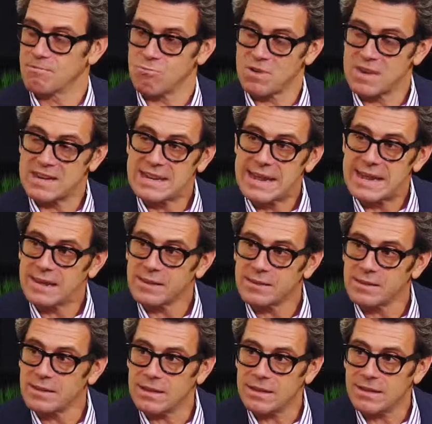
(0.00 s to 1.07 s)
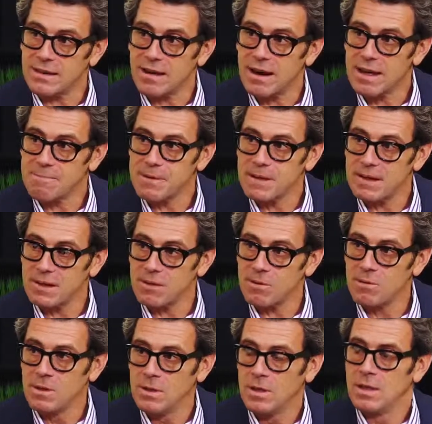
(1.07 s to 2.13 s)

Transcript: retail in our IPO.